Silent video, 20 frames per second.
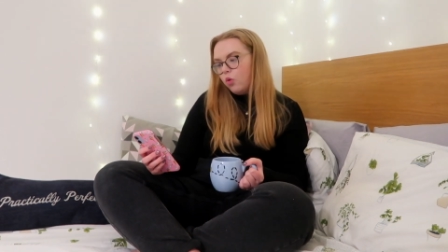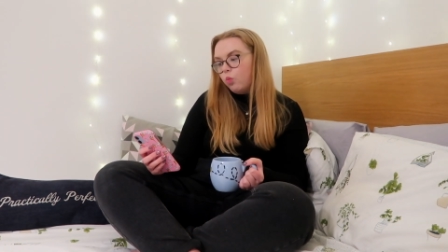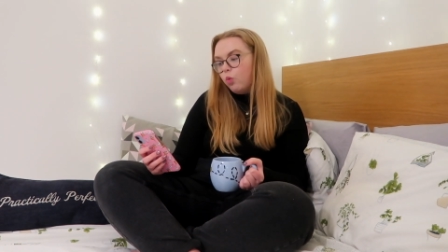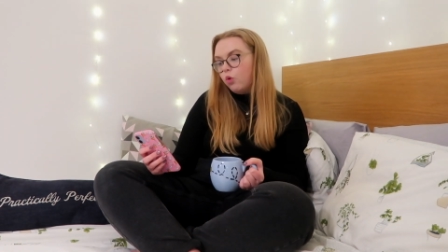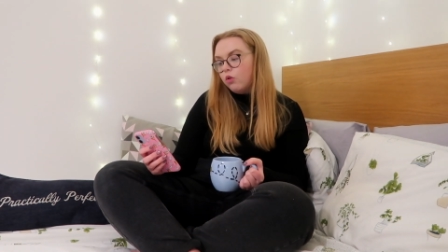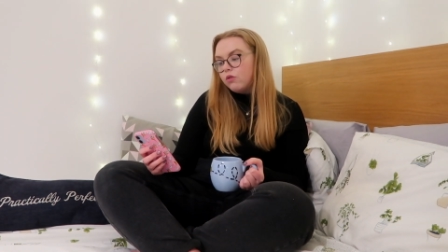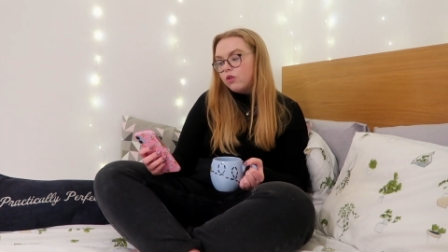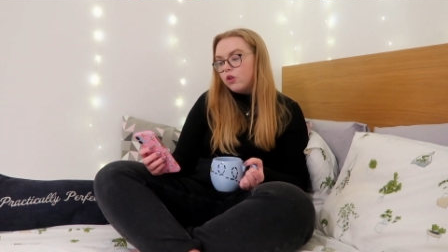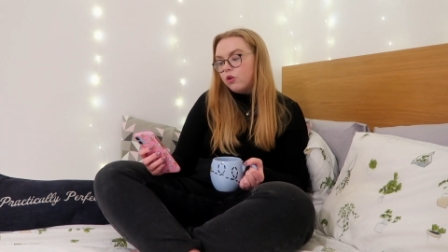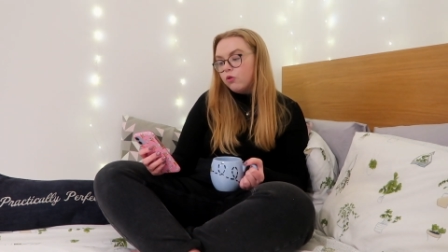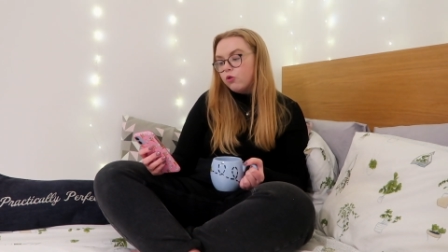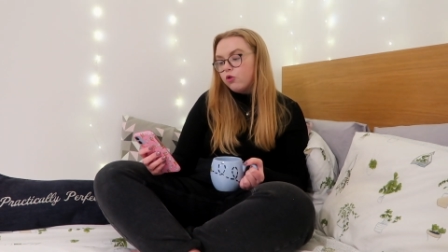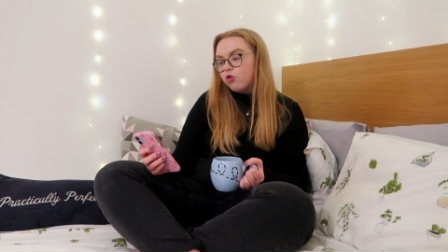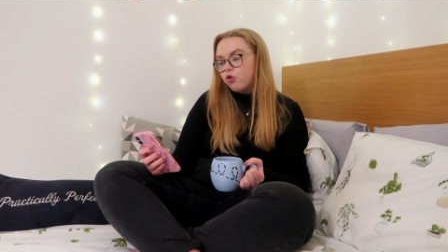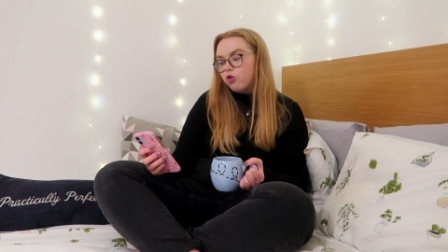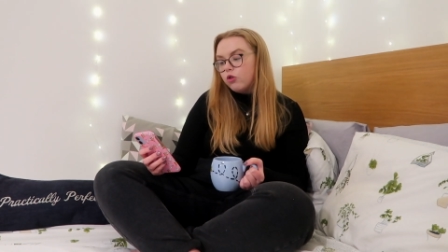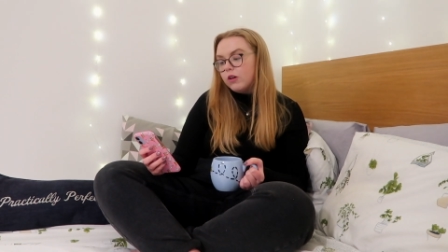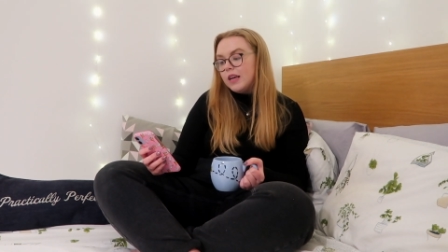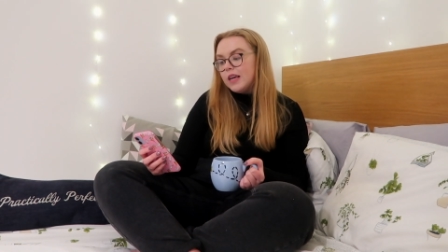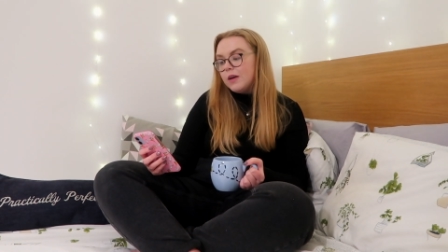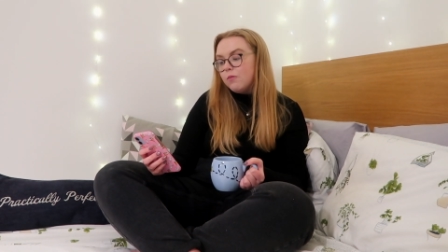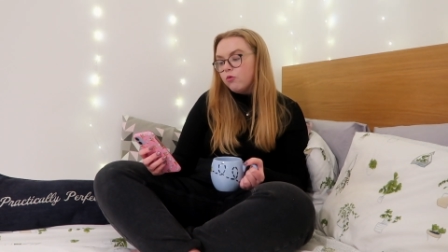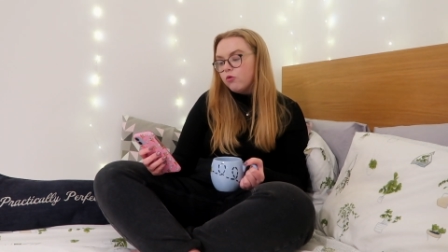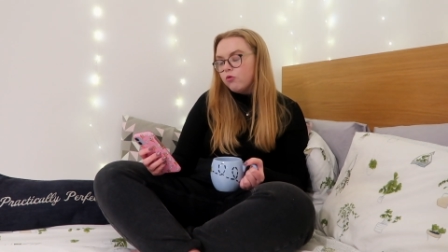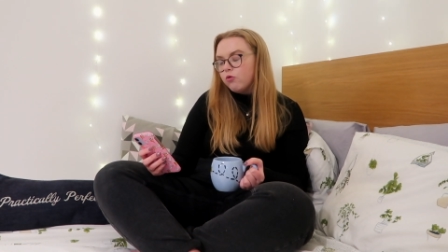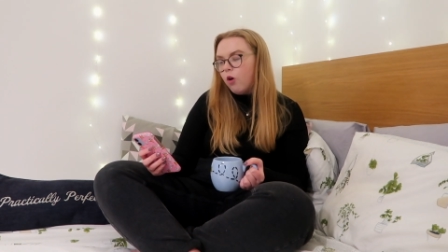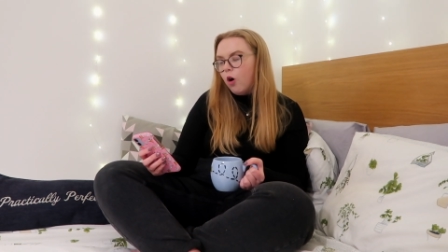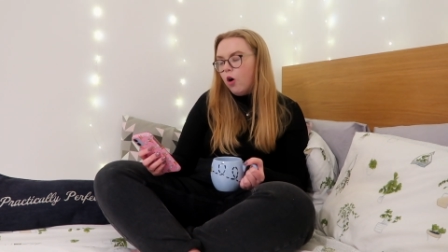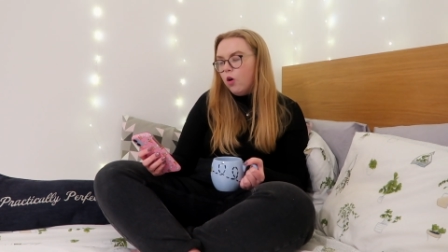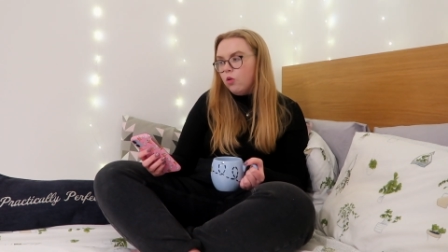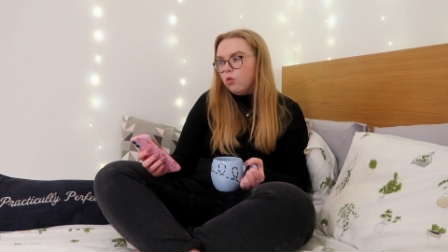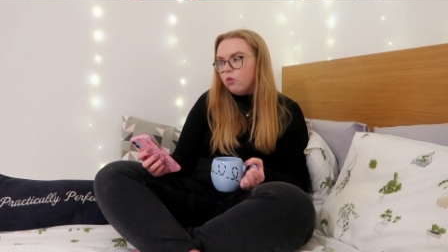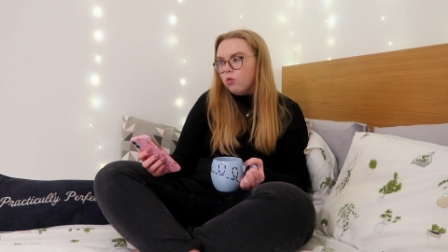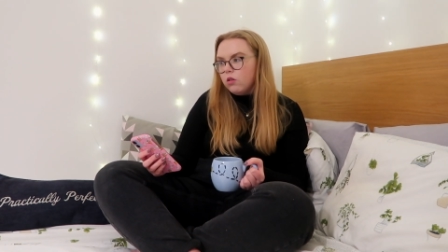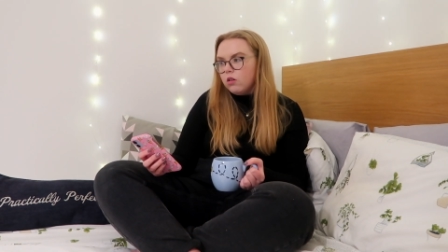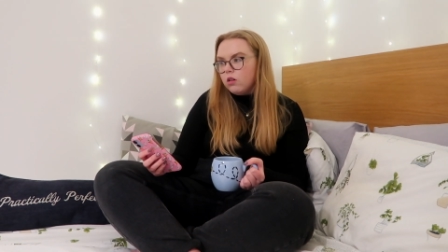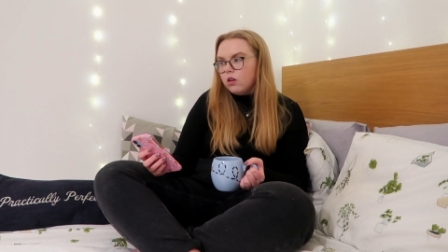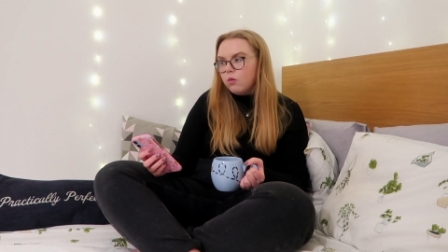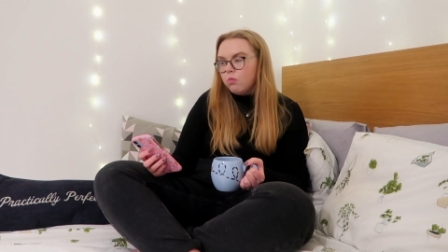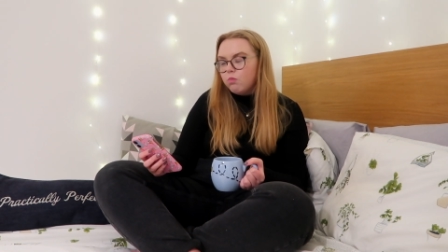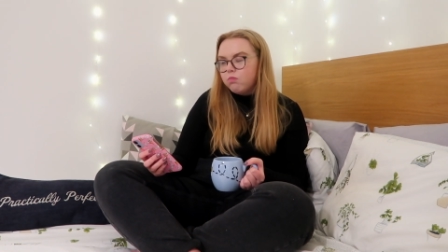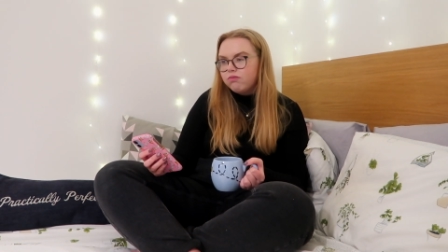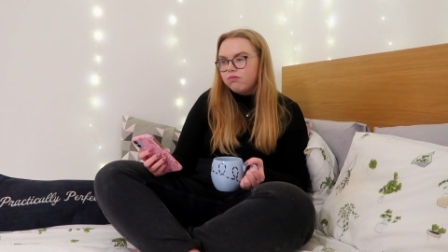What's your dream role?